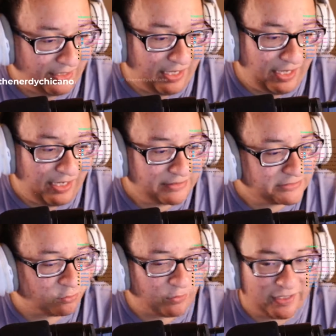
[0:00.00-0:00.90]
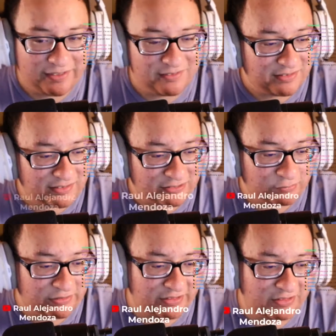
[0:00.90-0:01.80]
as great as
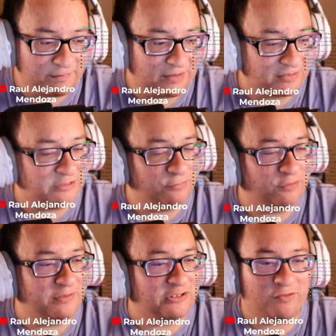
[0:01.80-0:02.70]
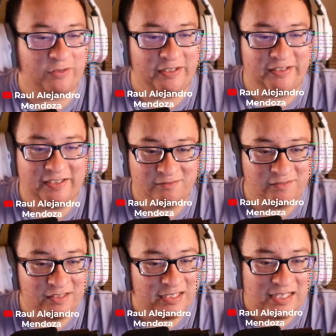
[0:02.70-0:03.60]
we think about these movies are right now,
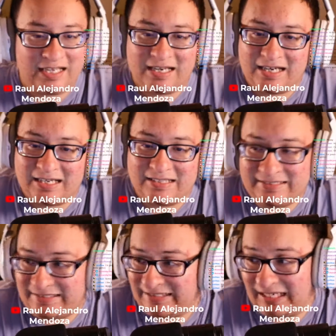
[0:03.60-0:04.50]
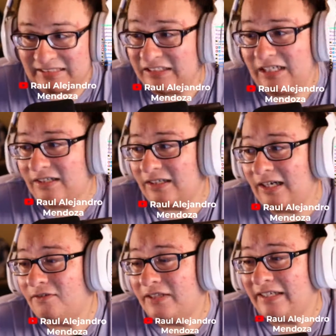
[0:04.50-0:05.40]
that's not
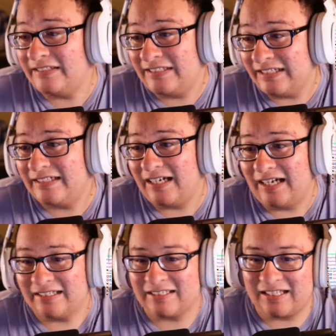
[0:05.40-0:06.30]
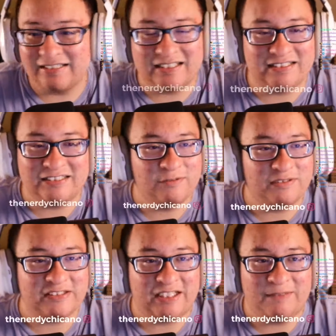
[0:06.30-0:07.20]
how they did at the time that these
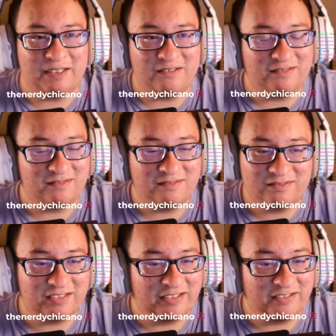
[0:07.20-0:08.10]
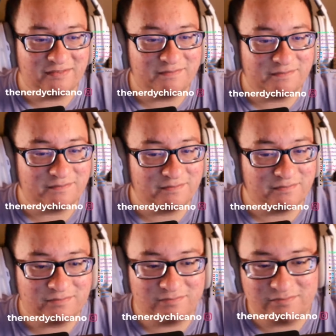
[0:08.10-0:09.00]
movies came out. Like,
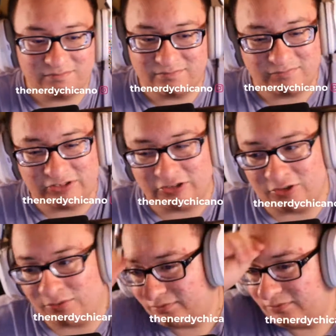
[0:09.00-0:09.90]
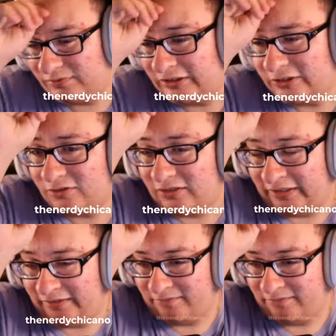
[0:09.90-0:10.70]
these are like,